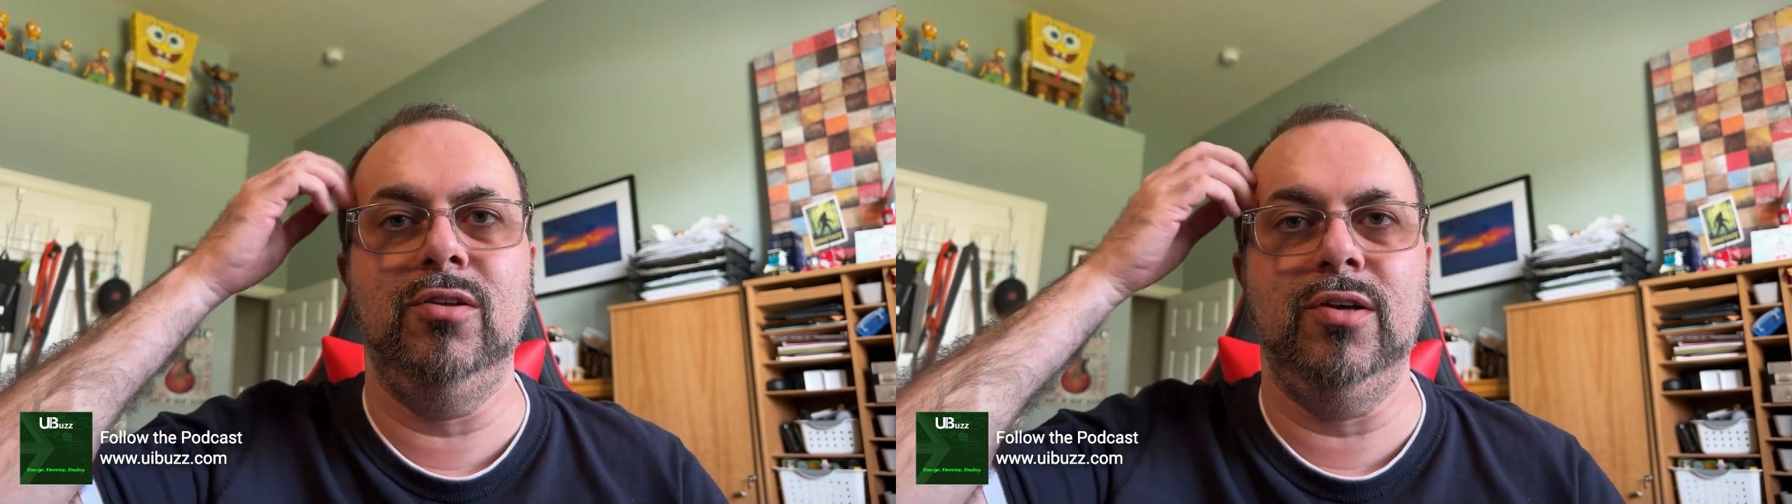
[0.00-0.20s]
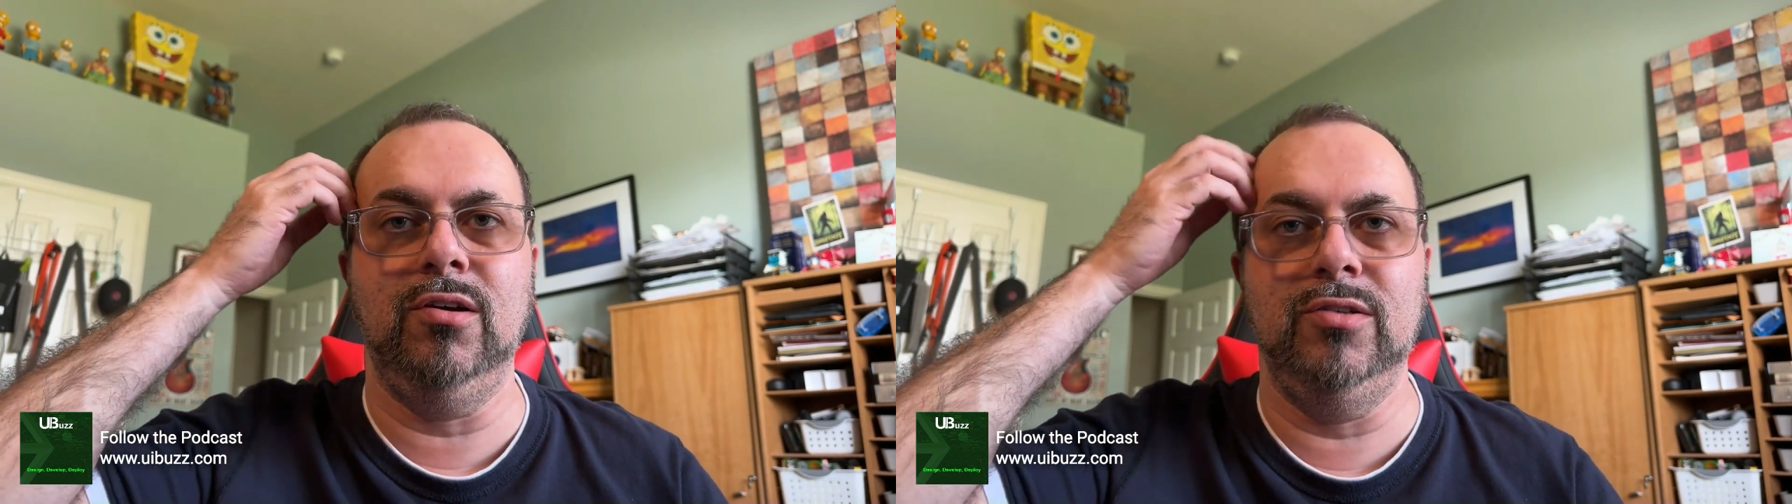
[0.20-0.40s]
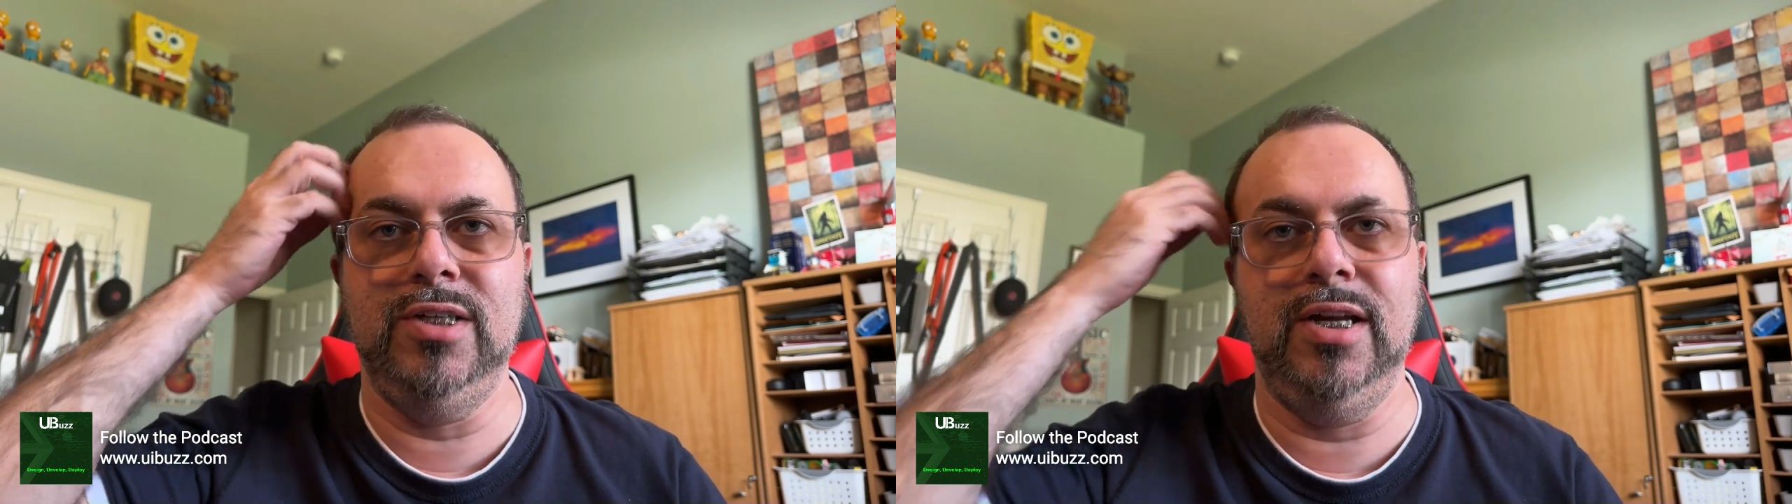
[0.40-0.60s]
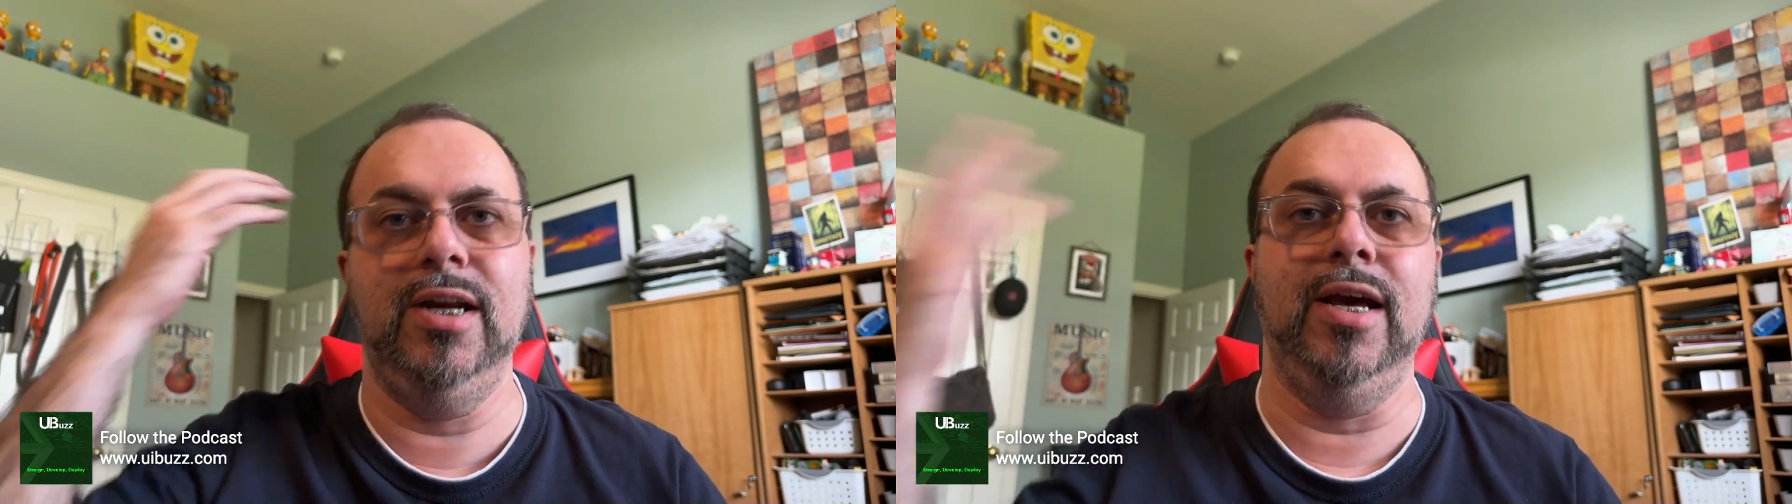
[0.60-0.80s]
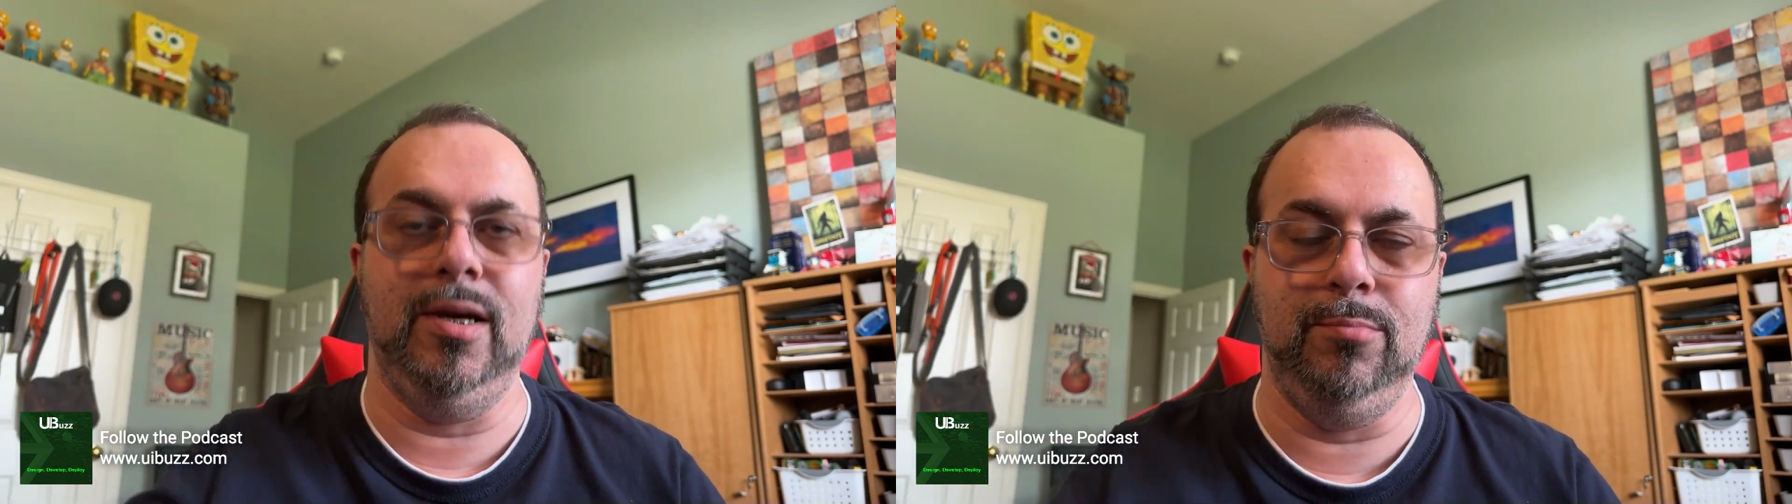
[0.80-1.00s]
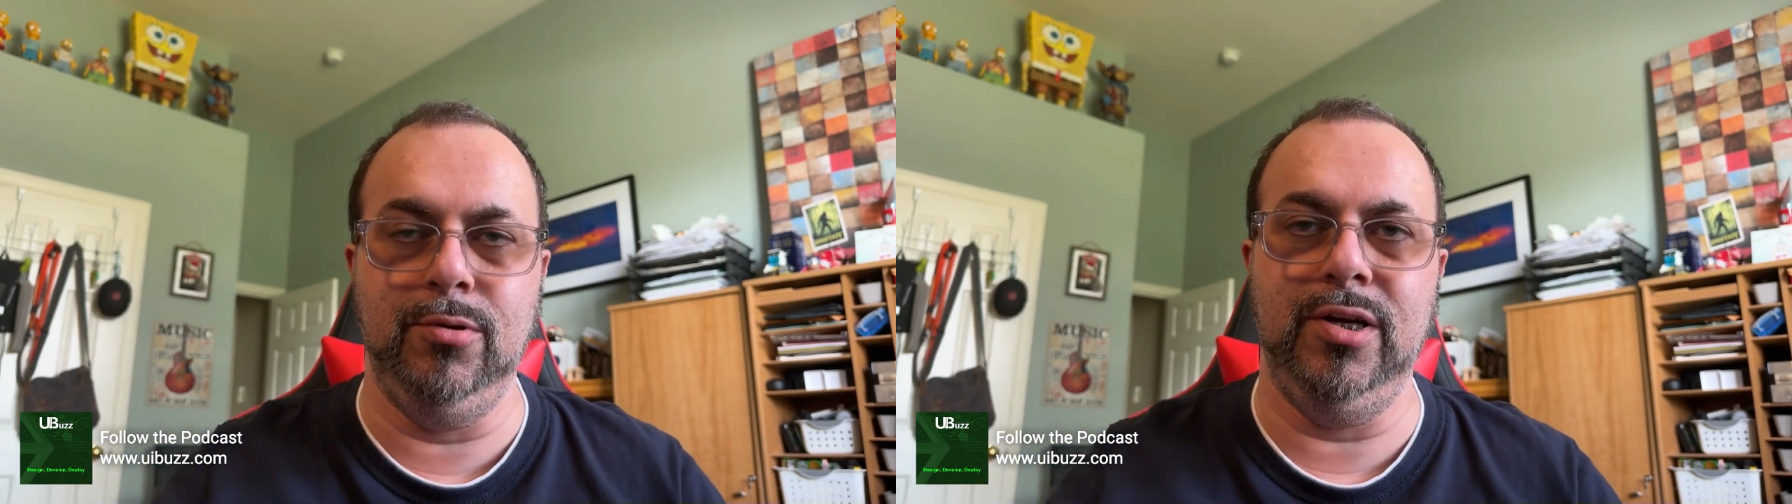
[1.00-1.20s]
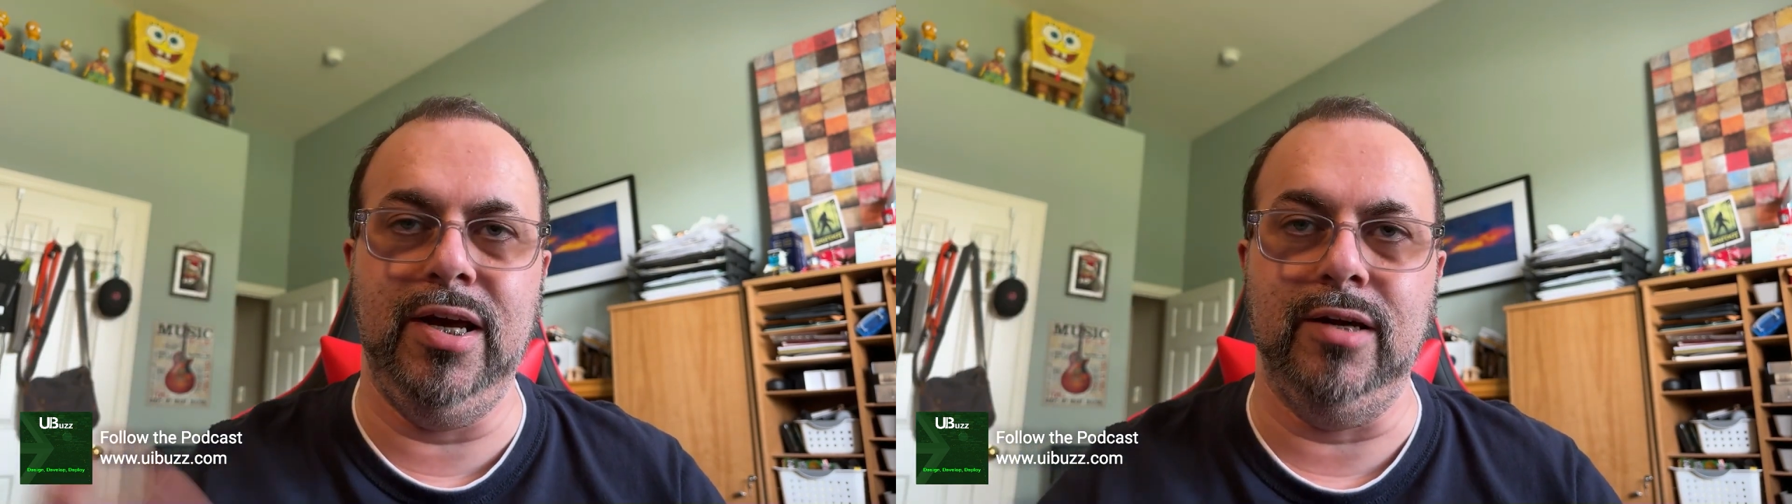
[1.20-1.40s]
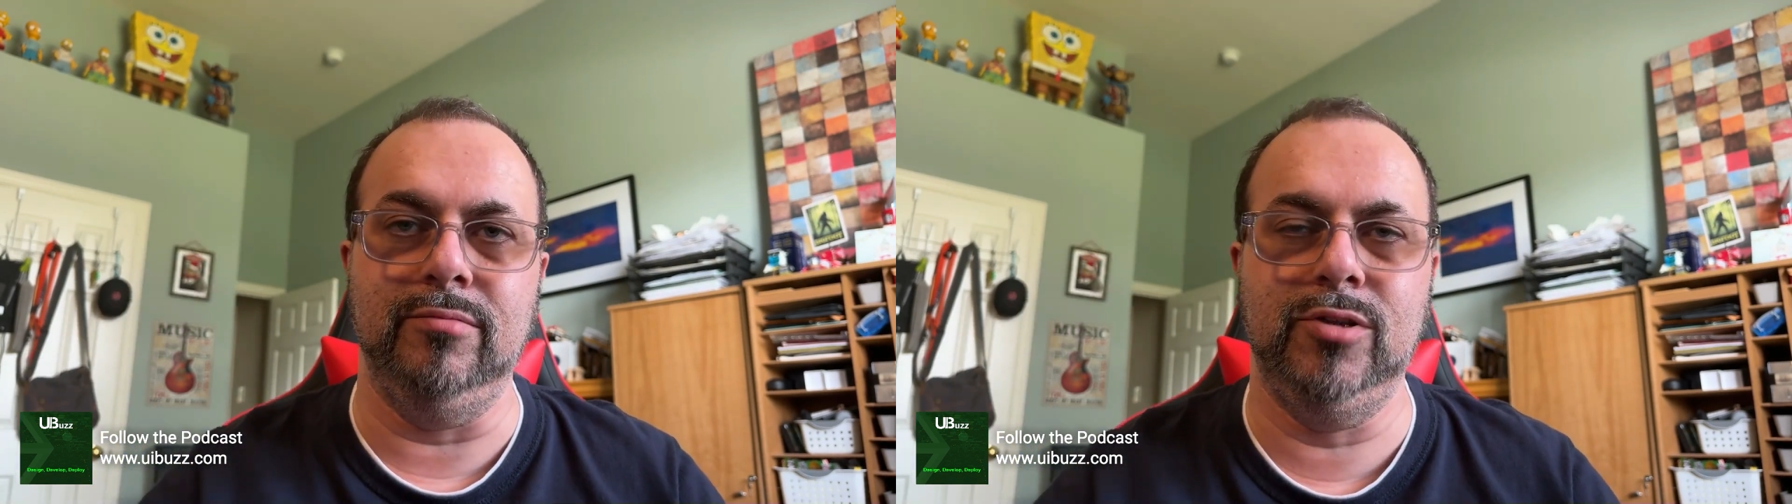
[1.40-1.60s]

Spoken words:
on the content and I can put it out.